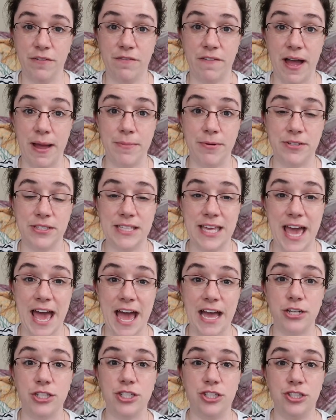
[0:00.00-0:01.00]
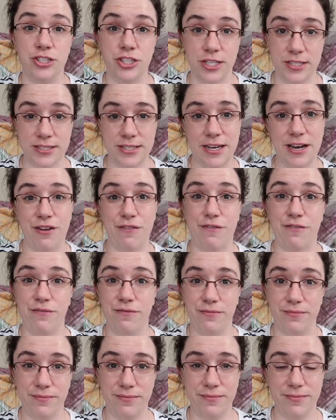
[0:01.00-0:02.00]
fibers catch just enough
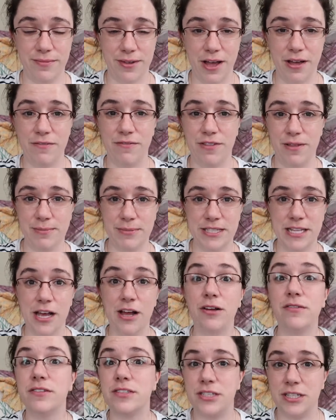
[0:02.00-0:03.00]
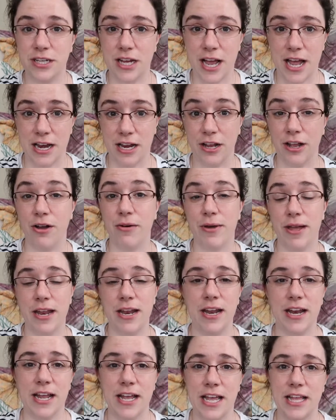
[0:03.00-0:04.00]
of themselves to kind of go
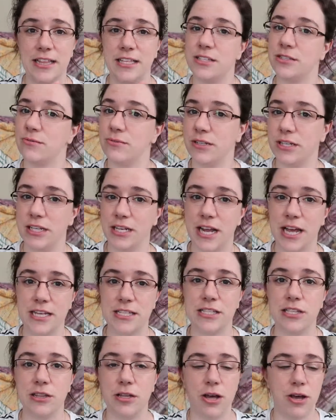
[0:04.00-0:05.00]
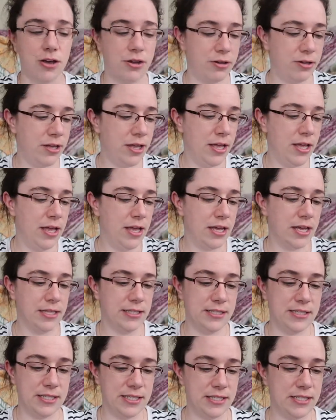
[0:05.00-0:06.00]
in, and I get this really nice, long,
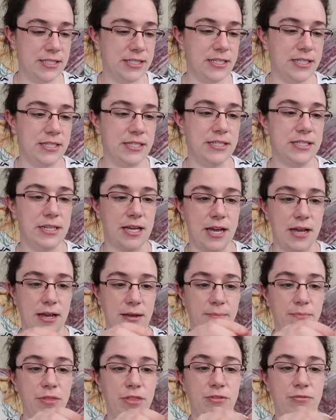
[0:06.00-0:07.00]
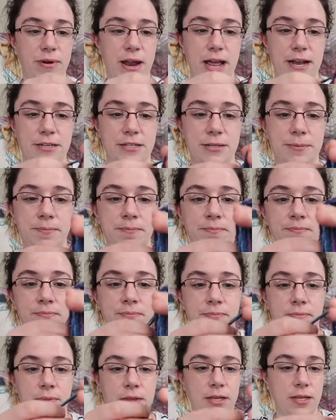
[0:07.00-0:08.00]
consistent thread.
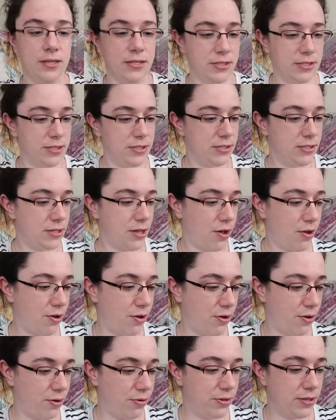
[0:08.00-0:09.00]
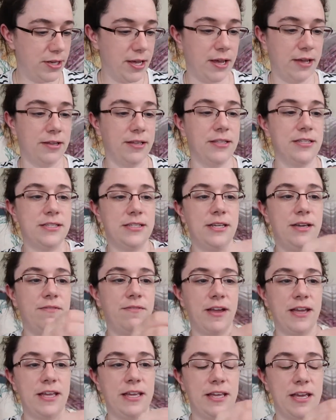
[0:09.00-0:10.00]
So yeah, let's see
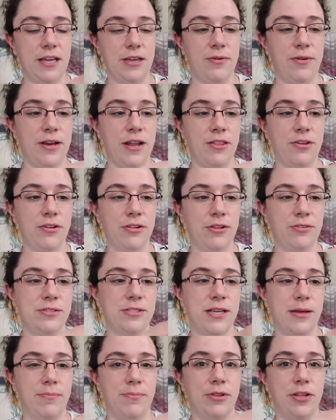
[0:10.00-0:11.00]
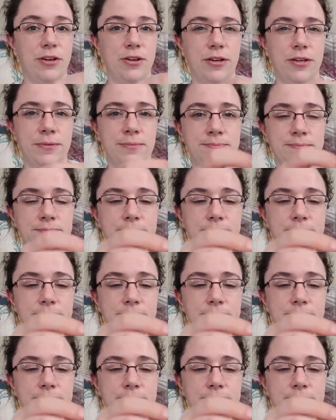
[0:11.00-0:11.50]
if I can get you another close-up look